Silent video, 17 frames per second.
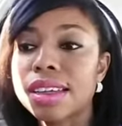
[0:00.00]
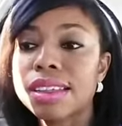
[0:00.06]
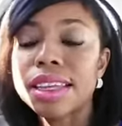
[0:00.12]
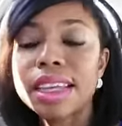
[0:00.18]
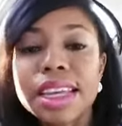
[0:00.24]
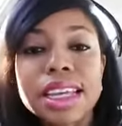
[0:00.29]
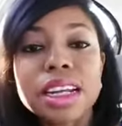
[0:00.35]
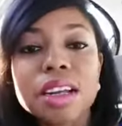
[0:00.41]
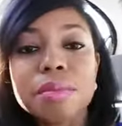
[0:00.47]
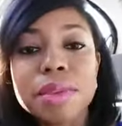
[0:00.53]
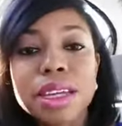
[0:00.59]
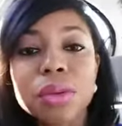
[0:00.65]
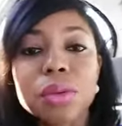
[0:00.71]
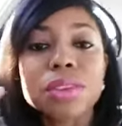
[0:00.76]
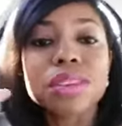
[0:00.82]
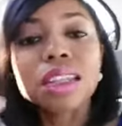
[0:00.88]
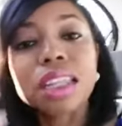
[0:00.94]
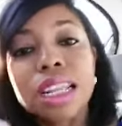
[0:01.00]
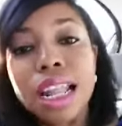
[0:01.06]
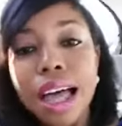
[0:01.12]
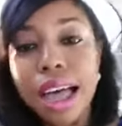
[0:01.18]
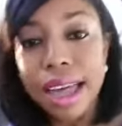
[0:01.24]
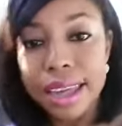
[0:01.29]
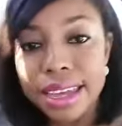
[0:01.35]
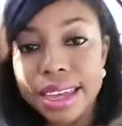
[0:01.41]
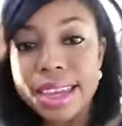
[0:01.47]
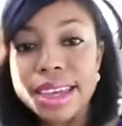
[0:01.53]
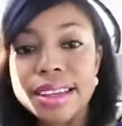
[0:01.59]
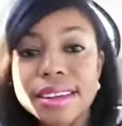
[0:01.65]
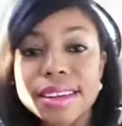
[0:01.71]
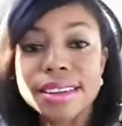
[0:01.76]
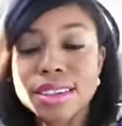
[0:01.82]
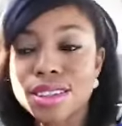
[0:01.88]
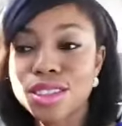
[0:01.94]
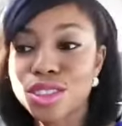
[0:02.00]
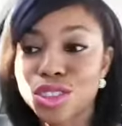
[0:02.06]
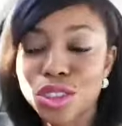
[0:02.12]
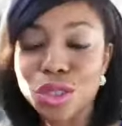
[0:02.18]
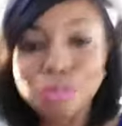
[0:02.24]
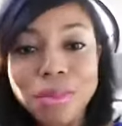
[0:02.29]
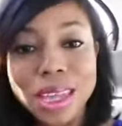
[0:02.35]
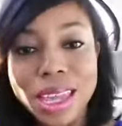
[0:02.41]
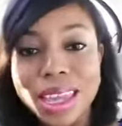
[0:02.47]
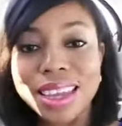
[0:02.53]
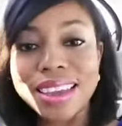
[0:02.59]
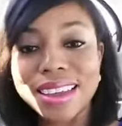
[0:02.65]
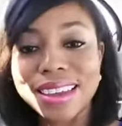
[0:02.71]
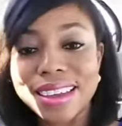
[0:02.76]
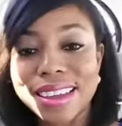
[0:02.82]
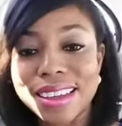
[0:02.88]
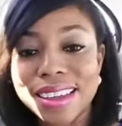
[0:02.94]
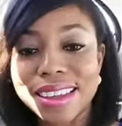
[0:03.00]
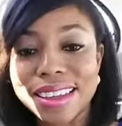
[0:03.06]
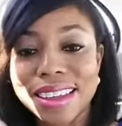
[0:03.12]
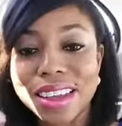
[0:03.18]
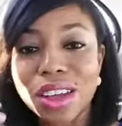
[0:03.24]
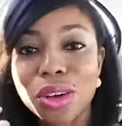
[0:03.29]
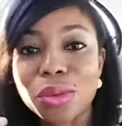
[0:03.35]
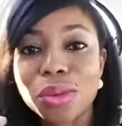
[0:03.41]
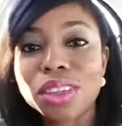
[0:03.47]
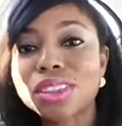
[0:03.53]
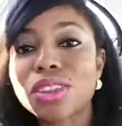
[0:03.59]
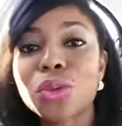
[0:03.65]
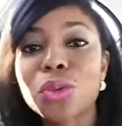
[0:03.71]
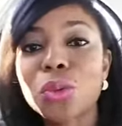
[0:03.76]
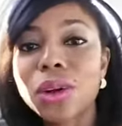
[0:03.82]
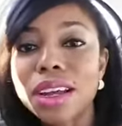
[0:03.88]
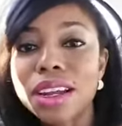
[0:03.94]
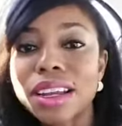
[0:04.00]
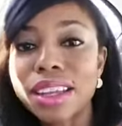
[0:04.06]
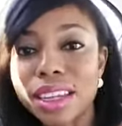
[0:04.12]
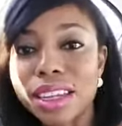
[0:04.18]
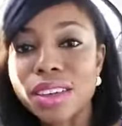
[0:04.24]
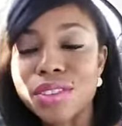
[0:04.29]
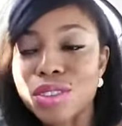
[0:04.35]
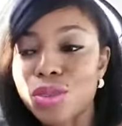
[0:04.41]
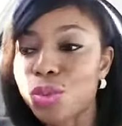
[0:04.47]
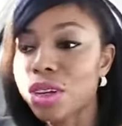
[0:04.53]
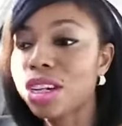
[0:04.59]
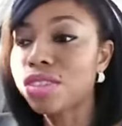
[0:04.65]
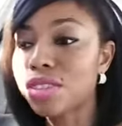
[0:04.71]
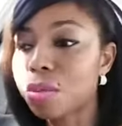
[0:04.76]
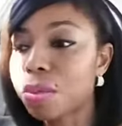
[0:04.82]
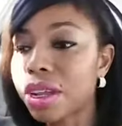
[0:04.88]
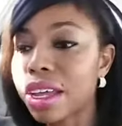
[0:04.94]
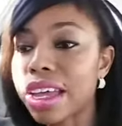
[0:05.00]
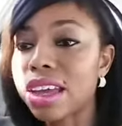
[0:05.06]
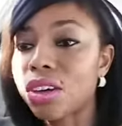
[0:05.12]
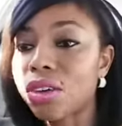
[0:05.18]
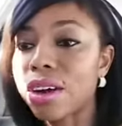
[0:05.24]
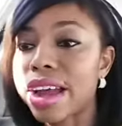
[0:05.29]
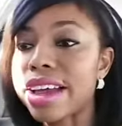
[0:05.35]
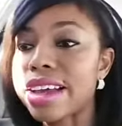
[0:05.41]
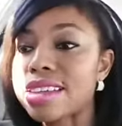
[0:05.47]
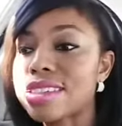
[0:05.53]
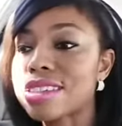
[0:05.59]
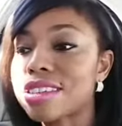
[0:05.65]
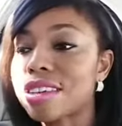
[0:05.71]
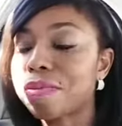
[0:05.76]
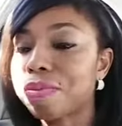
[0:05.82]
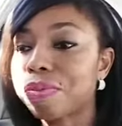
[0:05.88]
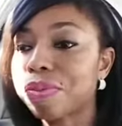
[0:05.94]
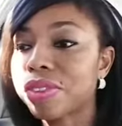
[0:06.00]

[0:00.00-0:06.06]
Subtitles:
the enemy was lying to me with the what ifs. What if the plane crashed?